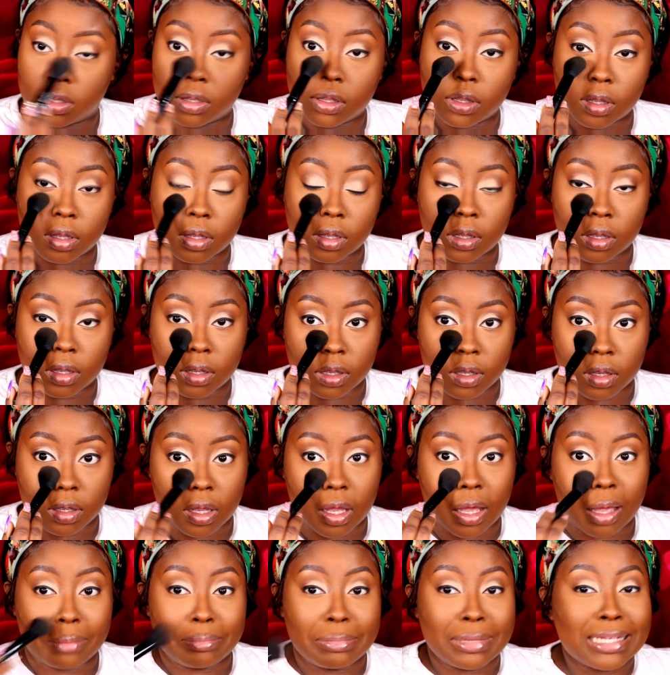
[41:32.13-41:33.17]

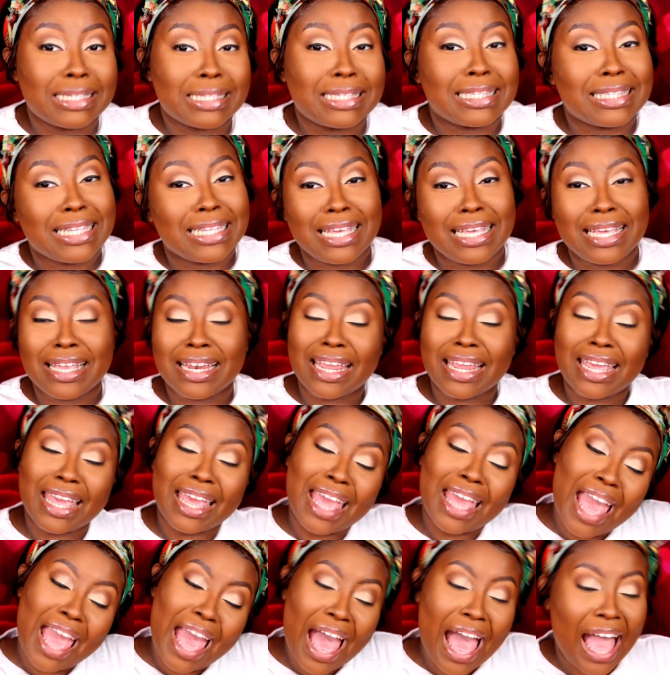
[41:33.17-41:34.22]
I'm conceited.
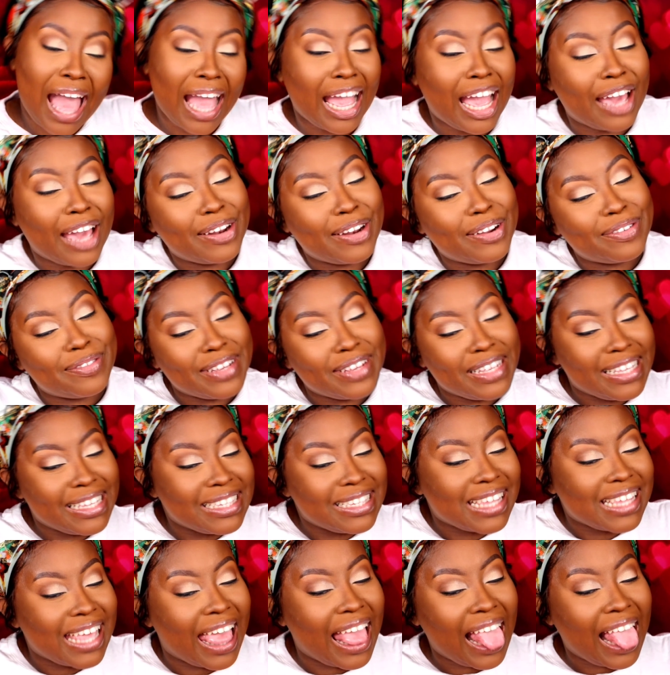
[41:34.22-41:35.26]
I gotta
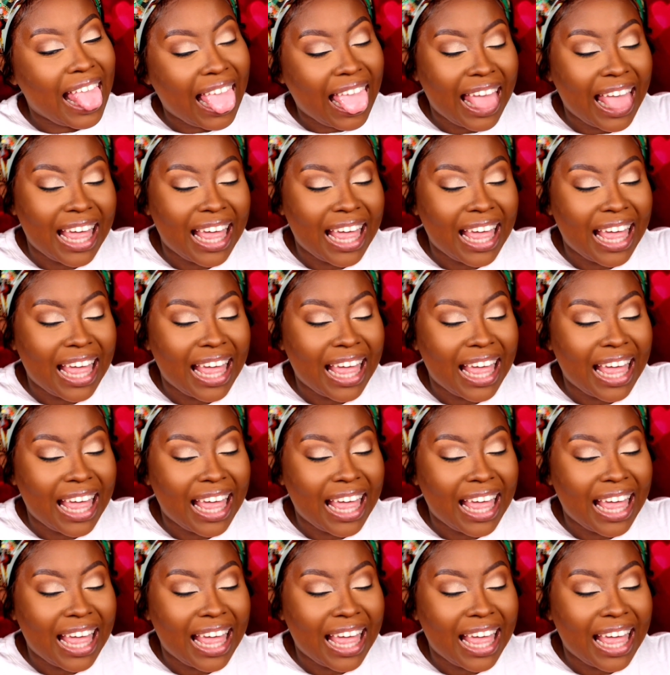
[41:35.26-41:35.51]
reuse it.